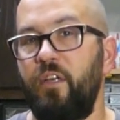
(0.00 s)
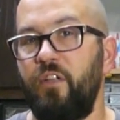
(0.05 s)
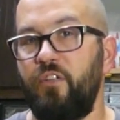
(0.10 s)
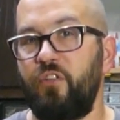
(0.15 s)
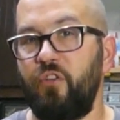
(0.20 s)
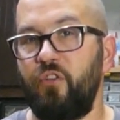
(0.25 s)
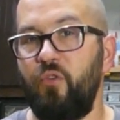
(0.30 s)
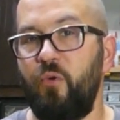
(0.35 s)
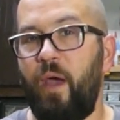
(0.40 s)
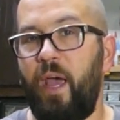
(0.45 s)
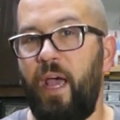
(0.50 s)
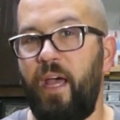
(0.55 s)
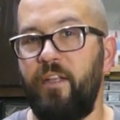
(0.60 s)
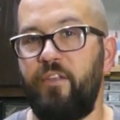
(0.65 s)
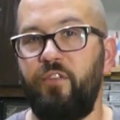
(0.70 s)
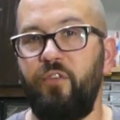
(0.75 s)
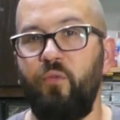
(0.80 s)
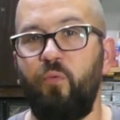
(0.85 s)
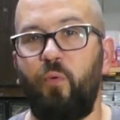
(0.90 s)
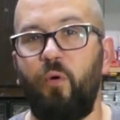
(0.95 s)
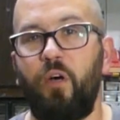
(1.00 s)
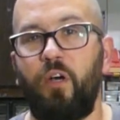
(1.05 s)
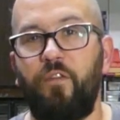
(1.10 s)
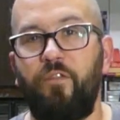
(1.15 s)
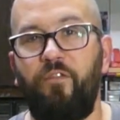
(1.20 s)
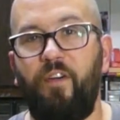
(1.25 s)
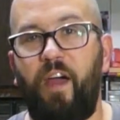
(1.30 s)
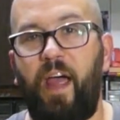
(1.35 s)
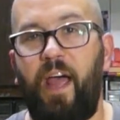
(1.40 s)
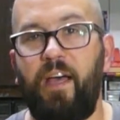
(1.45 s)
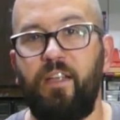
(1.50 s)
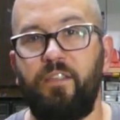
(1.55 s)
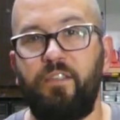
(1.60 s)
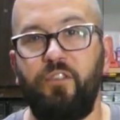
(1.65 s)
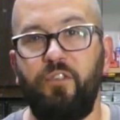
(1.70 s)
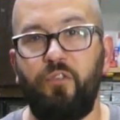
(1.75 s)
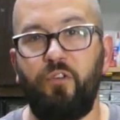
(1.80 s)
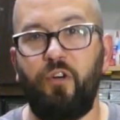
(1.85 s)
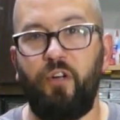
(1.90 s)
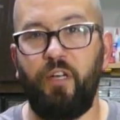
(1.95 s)
So you had to work
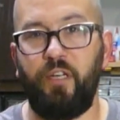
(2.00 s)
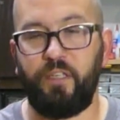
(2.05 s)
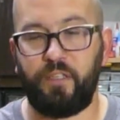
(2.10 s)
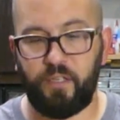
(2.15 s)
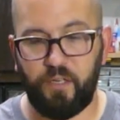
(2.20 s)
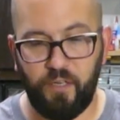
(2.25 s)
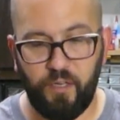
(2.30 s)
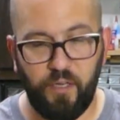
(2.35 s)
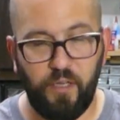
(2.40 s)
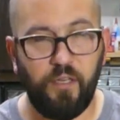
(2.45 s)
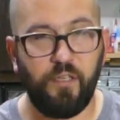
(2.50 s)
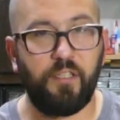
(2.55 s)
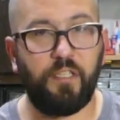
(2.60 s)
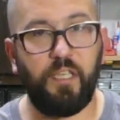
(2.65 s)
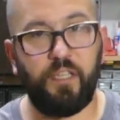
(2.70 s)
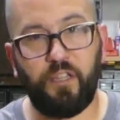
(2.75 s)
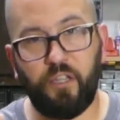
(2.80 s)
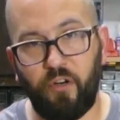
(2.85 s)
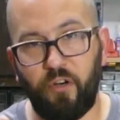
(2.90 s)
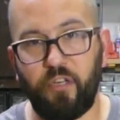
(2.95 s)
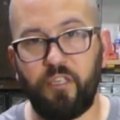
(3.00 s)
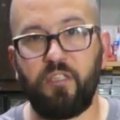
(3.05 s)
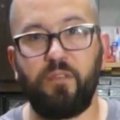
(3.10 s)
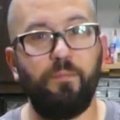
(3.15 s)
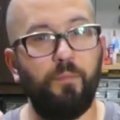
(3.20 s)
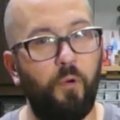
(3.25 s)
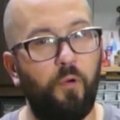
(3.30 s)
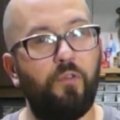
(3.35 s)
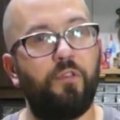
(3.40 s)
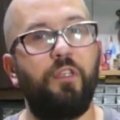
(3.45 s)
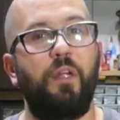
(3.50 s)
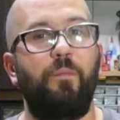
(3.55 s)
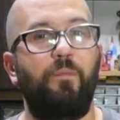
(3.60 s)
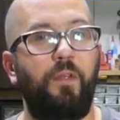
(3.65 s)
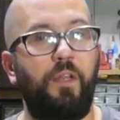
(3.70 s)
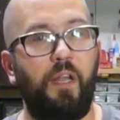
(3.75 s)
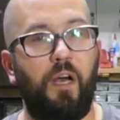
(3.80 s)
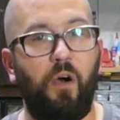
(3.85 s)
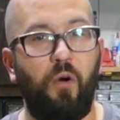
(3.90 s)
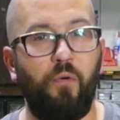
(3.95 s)
fast. You couldn't sit there and smooth
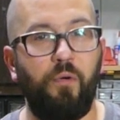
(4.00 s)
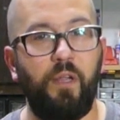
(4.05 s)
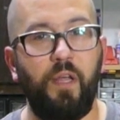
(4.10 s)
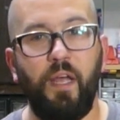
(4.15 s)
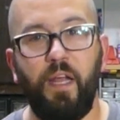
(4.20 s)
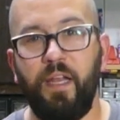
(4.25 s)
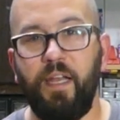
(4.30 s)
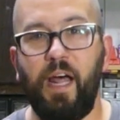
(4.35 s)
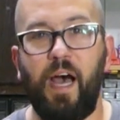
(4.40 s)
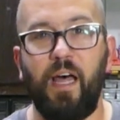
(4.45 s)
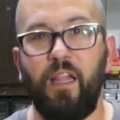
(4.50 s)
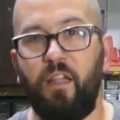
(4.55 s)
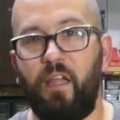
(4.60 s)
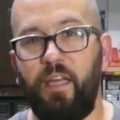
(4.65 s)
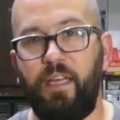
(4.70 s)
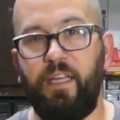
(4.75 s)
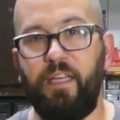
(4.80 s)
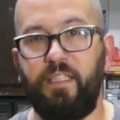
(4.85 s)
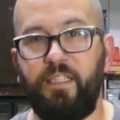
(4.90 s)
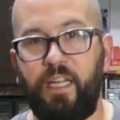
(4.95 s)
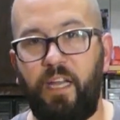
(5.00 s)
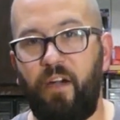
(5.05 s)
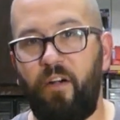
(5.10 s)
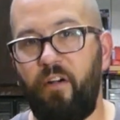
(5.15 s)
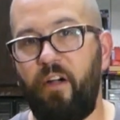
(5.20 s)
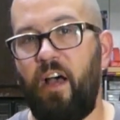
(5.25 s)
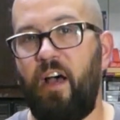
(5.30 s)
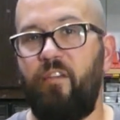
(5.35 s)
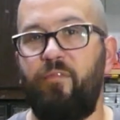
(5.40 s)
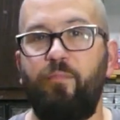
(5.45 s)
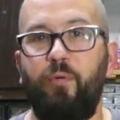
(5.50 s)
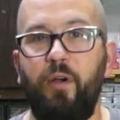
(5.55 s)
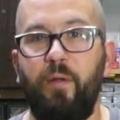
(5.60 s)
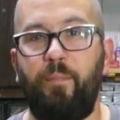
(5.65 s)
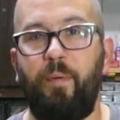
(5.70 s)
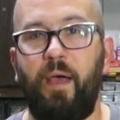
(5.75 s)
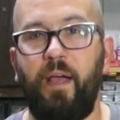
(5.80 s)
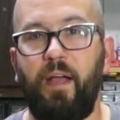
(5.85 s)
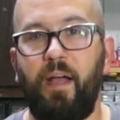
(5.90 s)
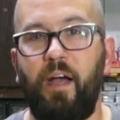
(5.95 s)
something out, not like it, tear it off, put
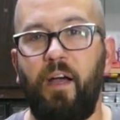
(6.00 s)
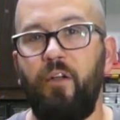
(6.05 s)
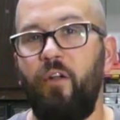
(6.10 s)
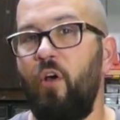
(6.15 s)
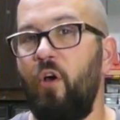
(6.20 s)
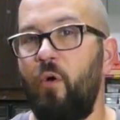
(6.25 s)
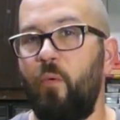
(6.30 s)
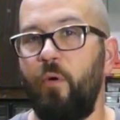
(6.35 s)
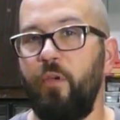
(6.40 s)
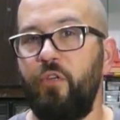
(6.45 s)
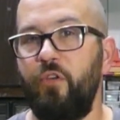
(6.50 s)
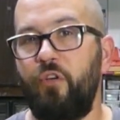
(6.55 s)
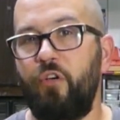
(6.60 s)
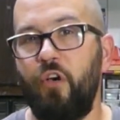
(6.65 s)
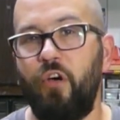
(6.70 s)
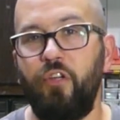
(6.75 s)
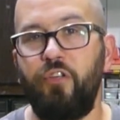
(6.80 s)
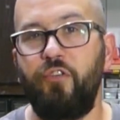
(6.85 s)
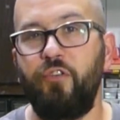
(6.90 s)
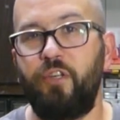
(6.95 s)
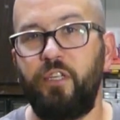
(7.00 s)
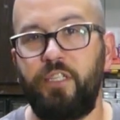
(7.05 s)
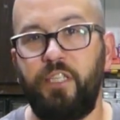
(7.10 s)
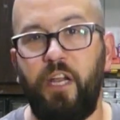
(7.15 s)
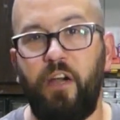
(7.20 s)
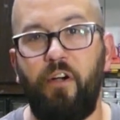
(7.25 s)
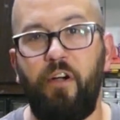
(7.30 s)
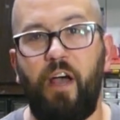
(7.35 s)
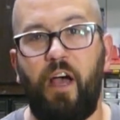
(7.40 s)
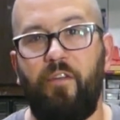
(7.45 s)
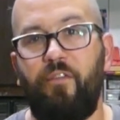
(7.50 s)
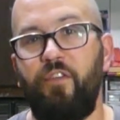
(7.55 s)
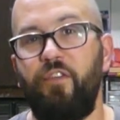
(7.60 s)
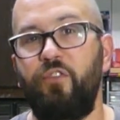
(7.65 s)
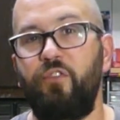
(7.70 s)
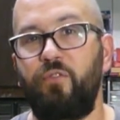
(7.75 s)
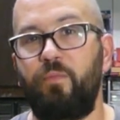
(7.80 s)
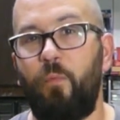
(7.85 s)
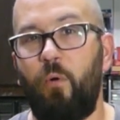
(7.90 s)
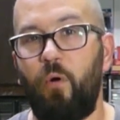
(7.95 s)
it back on. Well, you could tear it off
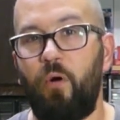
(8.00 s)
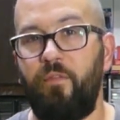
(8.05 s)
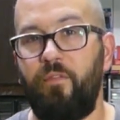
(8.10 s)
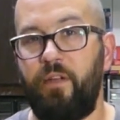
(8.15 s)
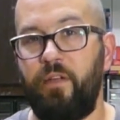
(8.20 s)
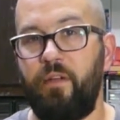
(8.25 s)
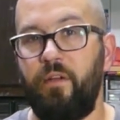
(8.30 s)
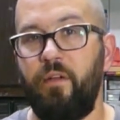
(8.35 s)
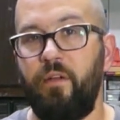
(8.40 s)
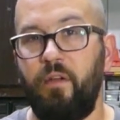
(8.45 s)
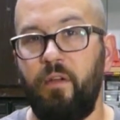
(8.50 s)
and use more of it.